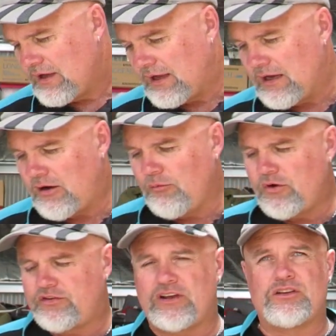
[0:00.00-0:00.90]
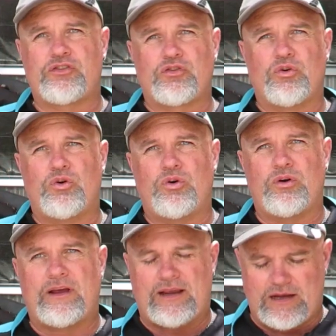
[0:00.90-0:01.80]
I'm not exactly
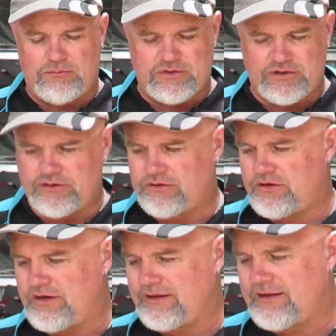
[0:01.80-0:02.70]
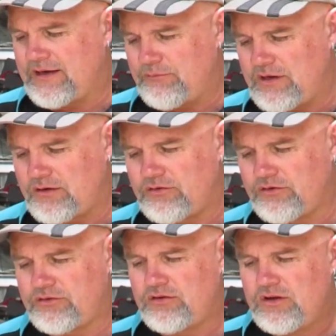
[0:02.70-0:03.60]
sure how I'm going to connect that up yet,
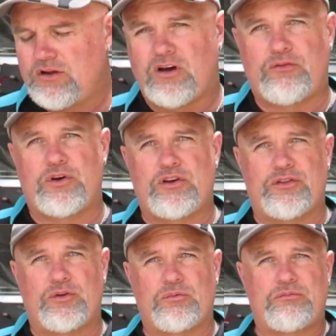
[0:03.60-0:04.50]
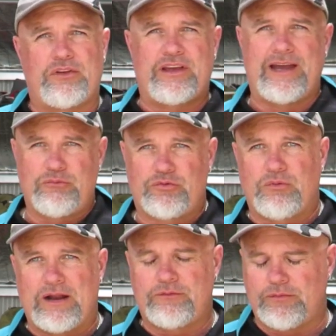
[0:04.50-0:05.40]
because I've already got the cables
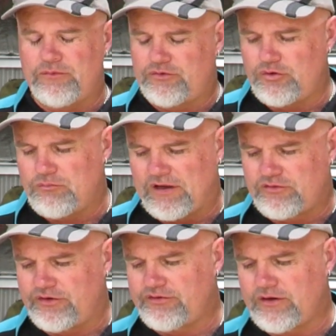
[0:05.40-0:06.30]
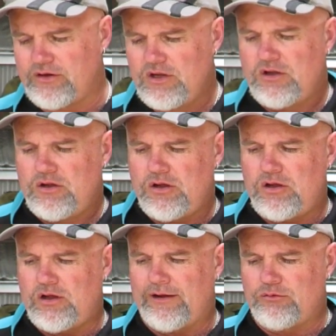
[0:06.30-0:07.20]
run from the two batteries, so
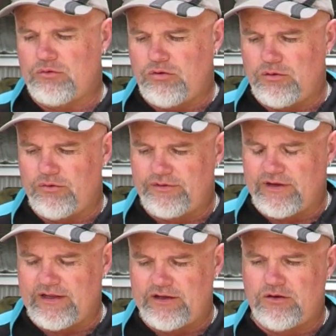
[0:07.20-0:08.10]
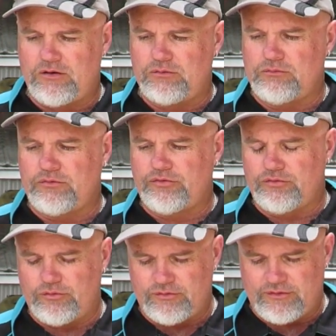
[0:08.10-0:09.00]
I haven't quite worked that out yet. I'll
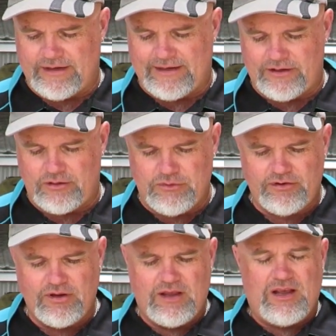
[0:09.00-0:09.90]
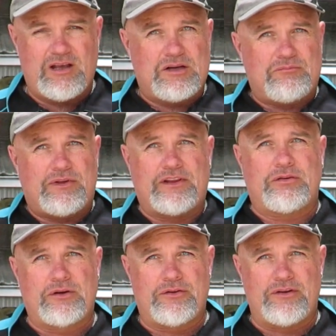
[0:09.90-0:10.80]
sort that out in a minute. But
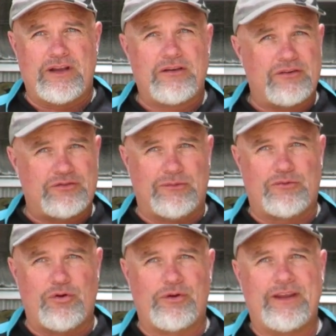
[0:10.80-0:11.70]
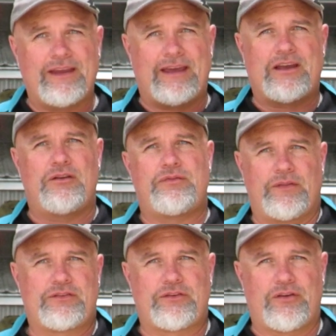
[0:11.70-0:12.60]
that's what I'm going to do now. I'm going to stop talking and go and
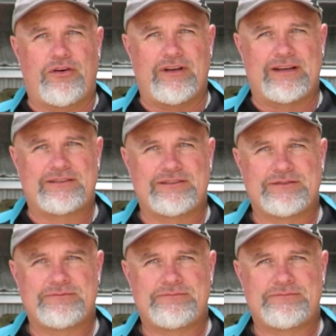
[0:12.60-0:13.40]
fit this to the Hilux.